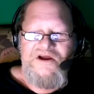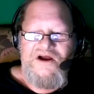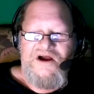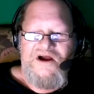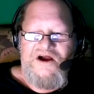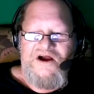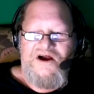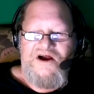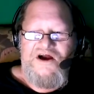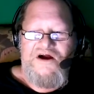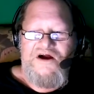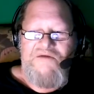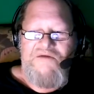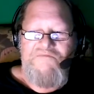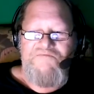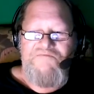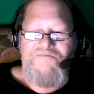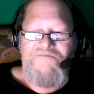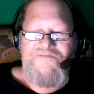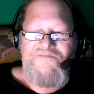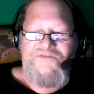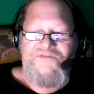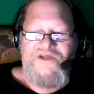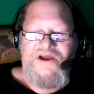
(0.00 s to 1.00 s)

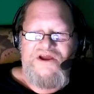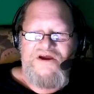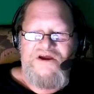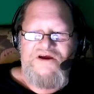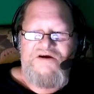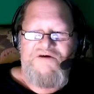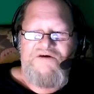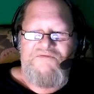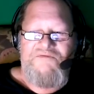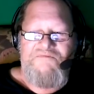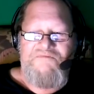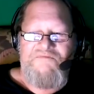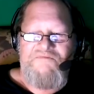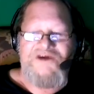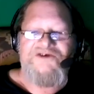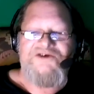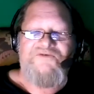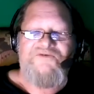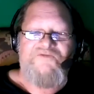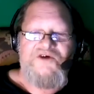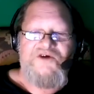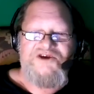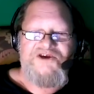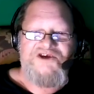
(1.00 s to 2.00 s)
Much
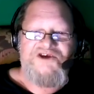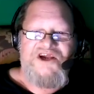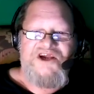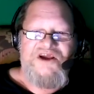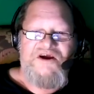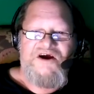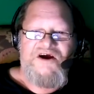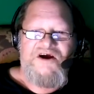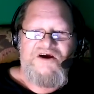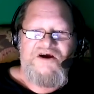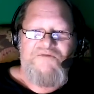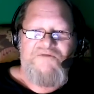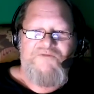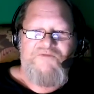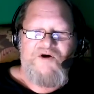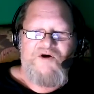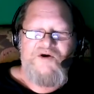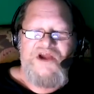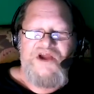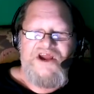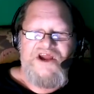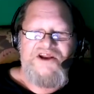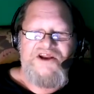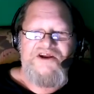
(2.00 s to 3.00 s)
of which
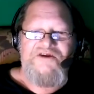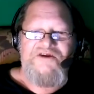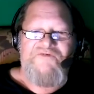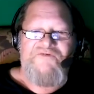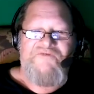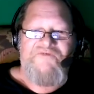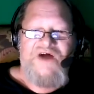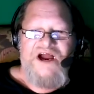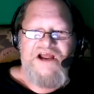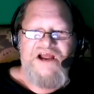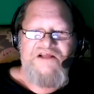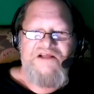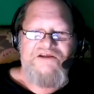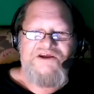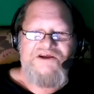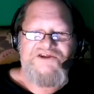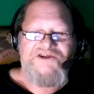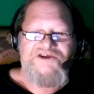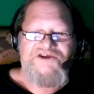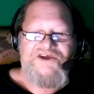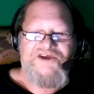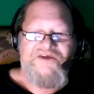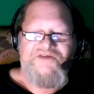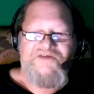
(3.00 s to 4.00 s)
broke out into
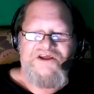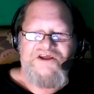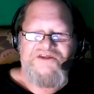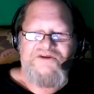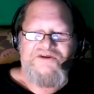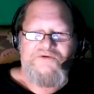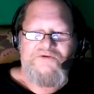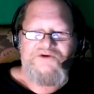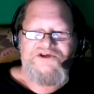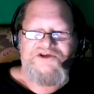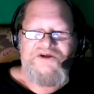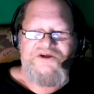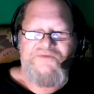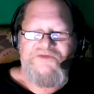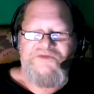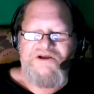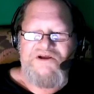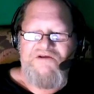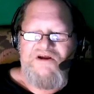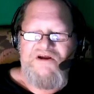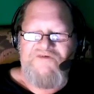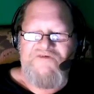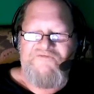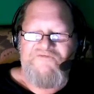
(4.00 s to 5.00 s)
violence. I think there were something
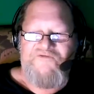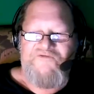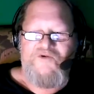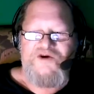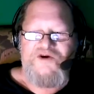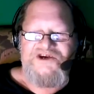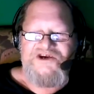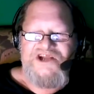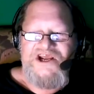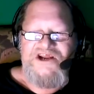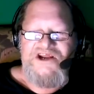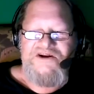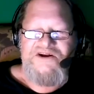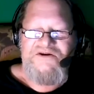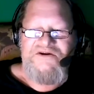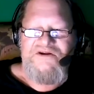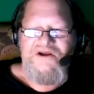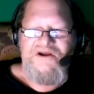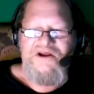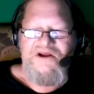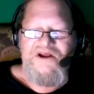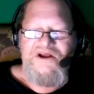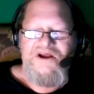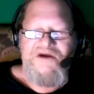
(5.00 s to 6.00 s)
like 14
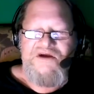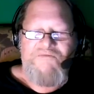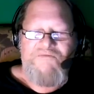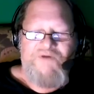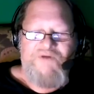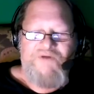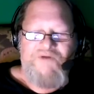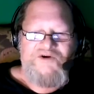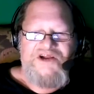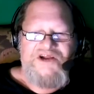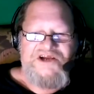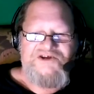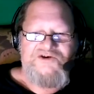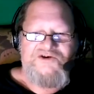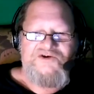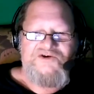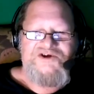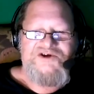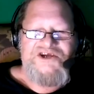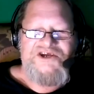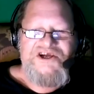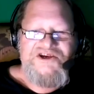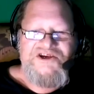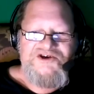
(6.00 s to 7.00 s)

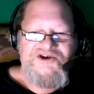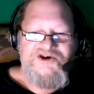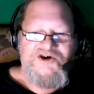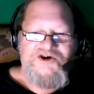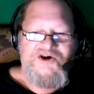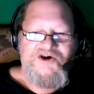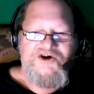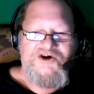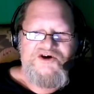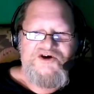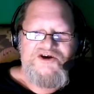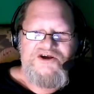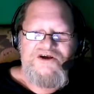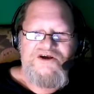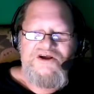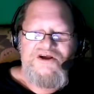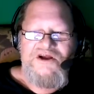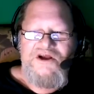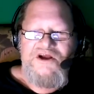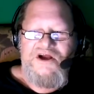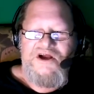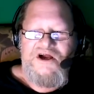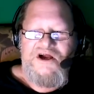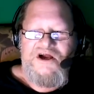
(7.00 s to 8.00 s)
protesters injured.
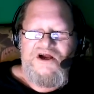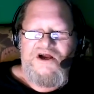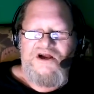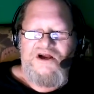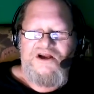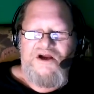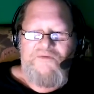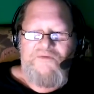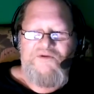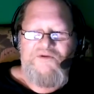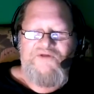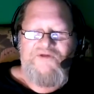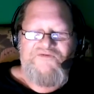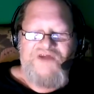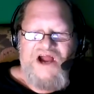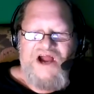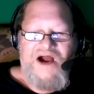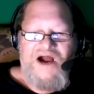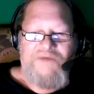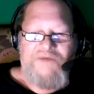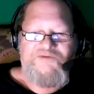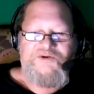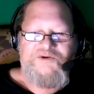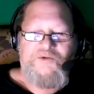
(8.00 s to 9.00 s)
A couple of
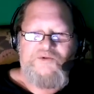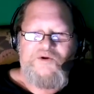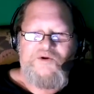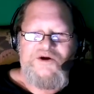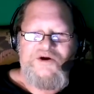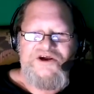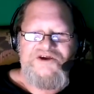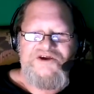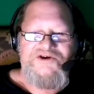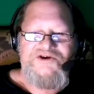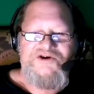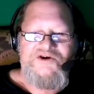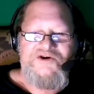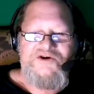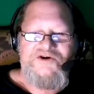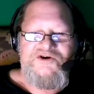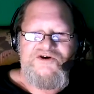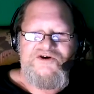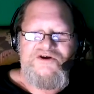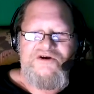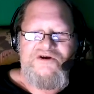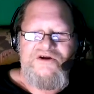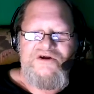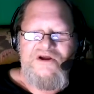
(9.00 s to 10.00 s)
cops were
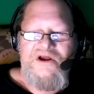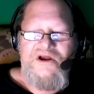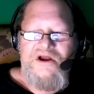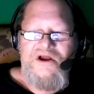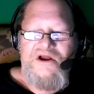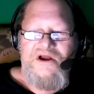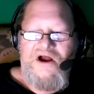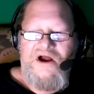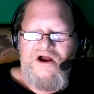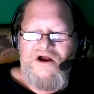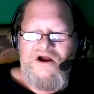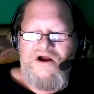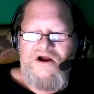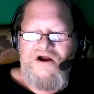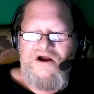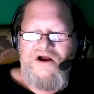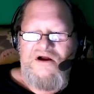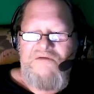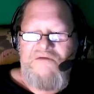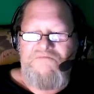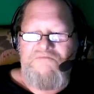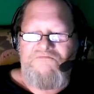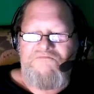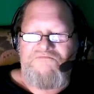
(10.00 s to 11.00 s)
injured.
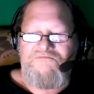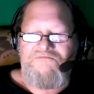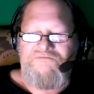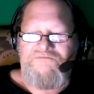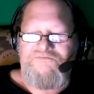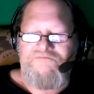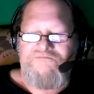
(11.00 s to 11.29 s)
Then